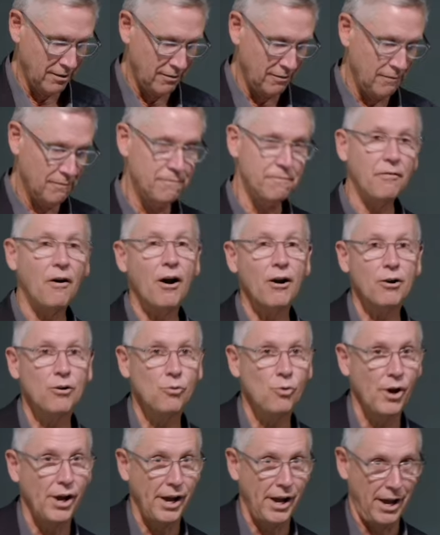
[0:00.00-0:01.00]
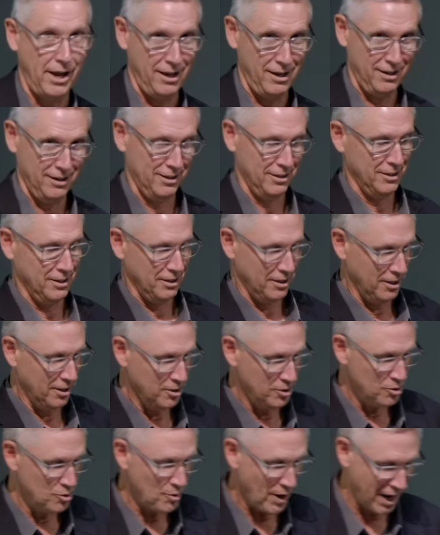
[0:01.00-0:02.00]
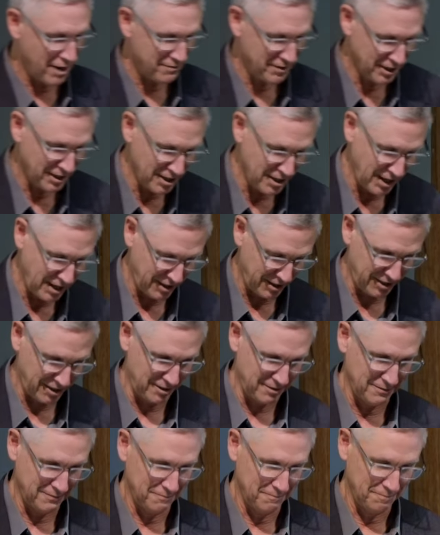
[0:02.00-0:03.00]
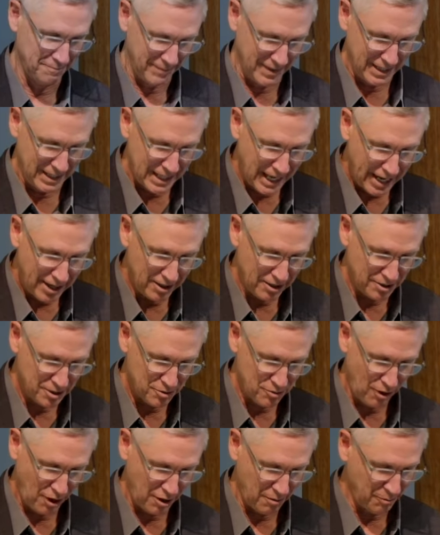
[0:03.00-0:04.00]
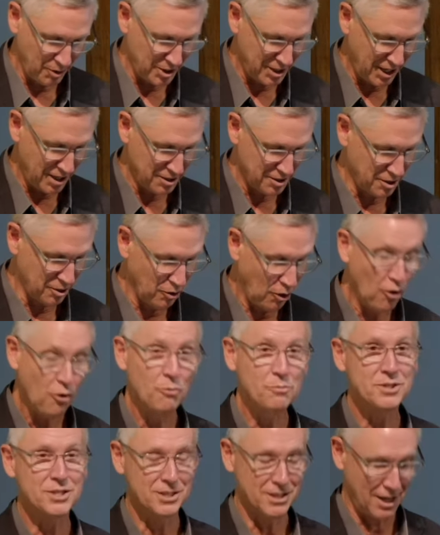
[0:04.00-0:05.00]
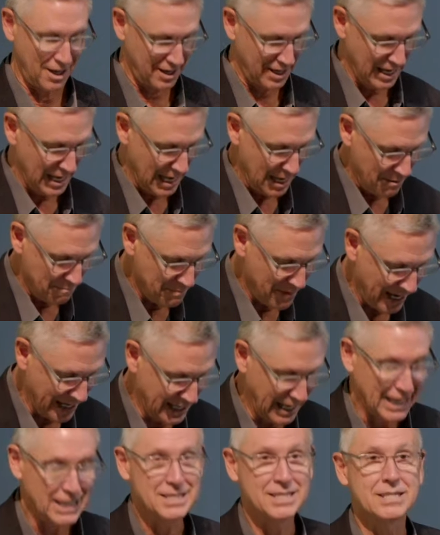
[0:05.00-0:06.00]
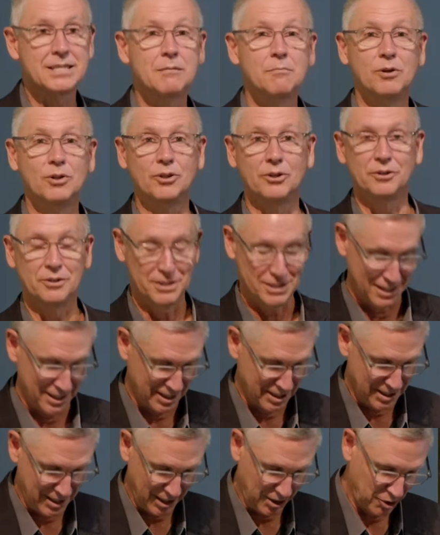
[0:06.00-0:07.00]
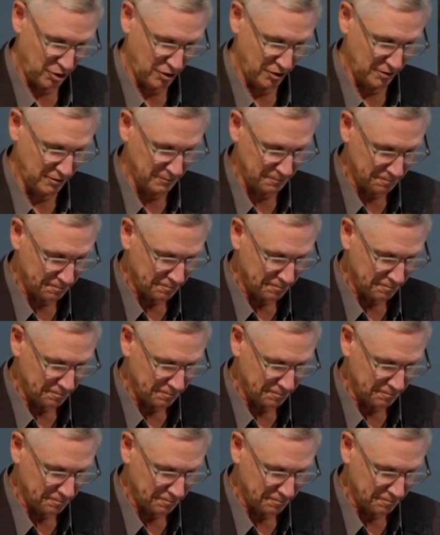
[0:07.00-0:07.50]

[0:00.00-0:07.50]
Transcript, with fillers: Far away in New Haven, Connecticut, the Yale astronomer Denison Olmsted made a similar distinction